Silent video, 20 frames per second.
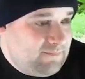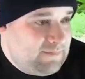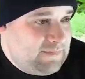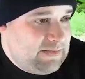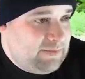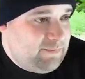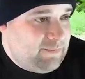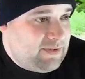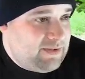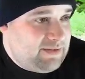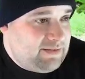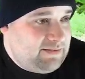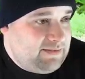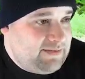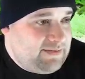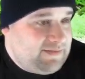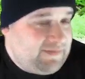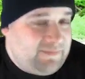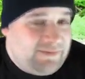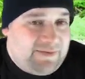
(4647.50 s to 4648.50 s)
But it
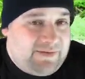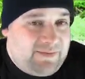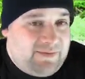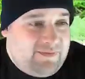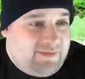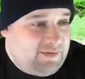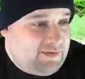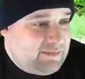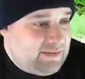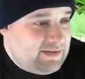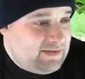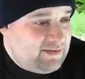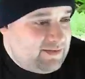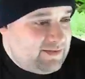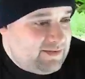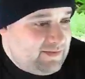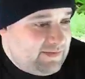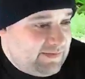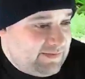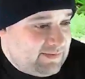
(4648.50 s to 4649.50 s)
just makes me feel better to
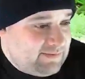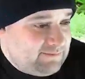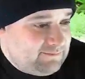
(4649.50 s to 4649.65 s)
use it.